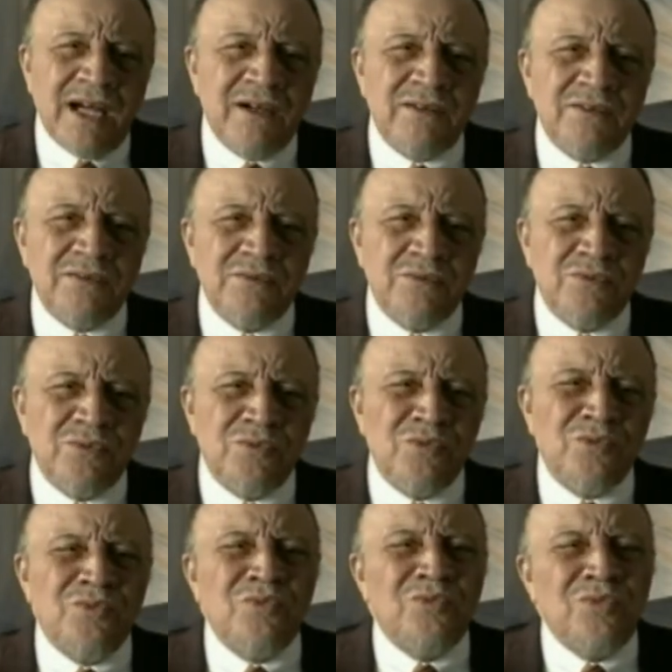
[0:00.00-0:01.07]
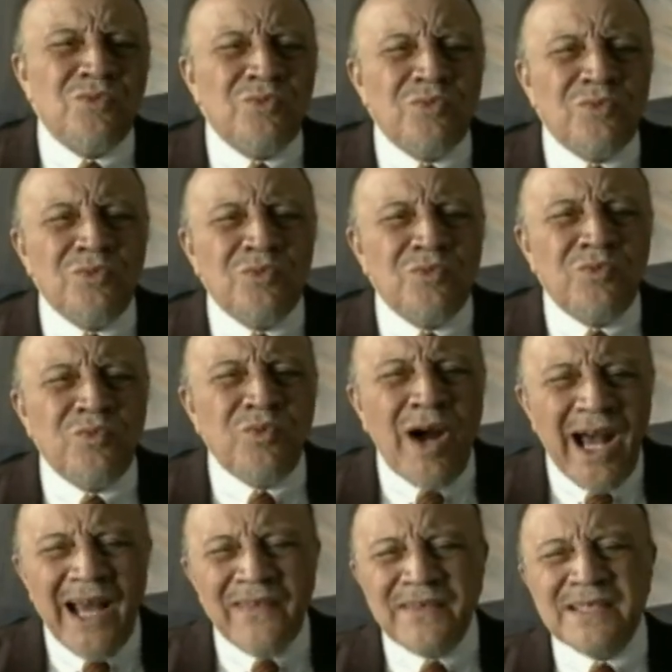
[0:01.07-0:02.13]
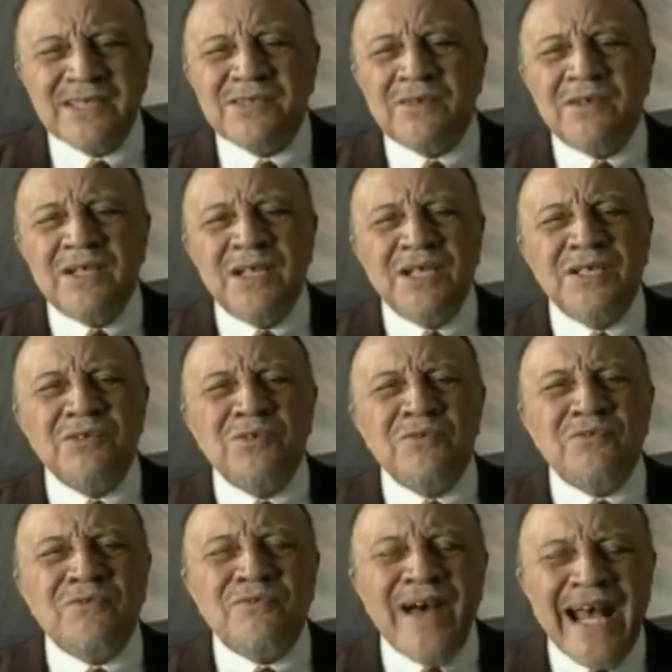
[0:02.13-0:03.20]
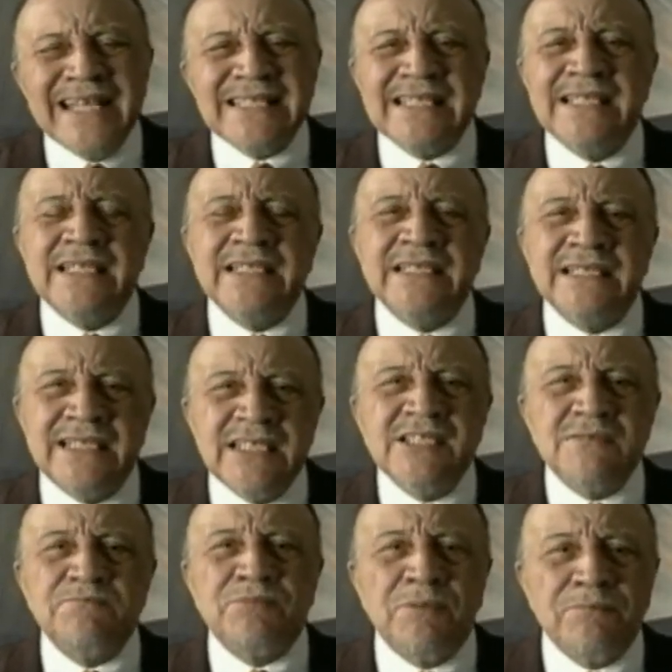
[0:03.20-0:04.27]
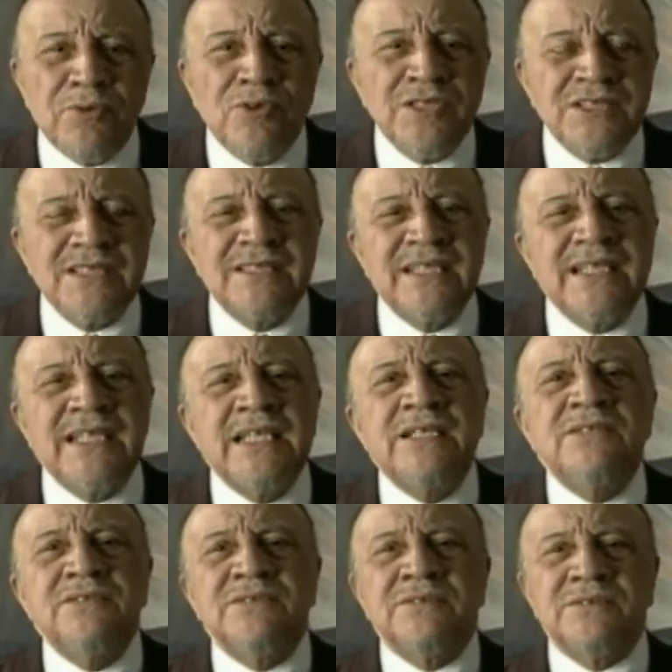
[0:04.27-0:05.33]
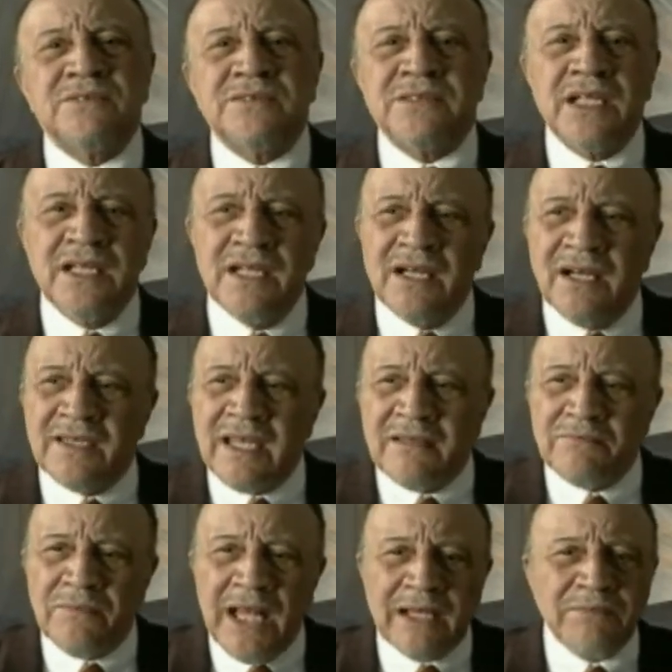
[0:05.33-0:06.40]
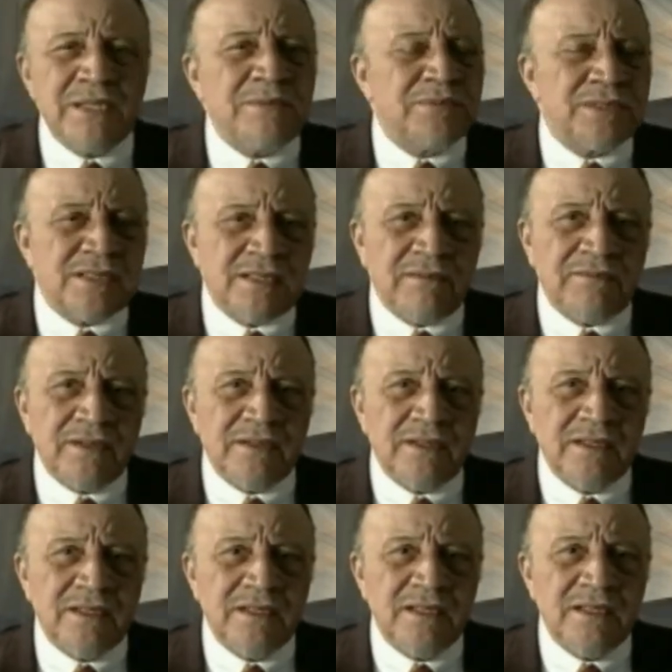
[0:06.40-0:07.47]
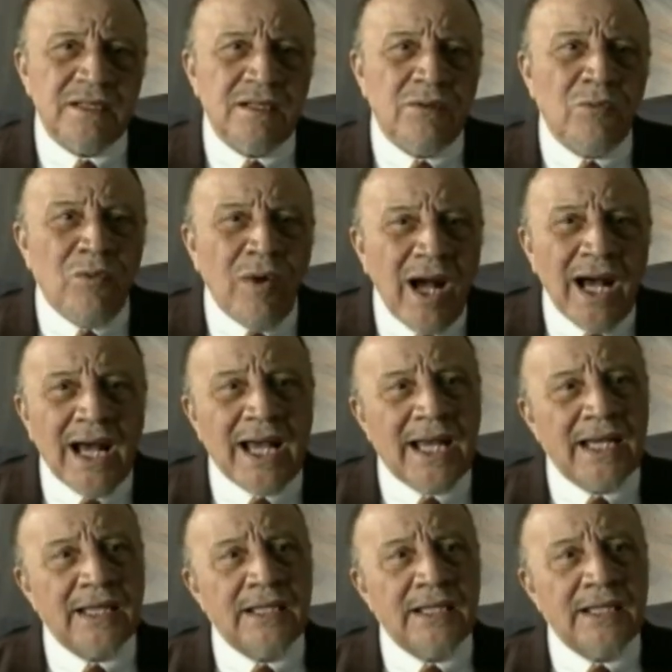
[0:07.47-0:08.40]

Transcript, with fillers: out why this vastly disproportionate ills that black people suffer. Why?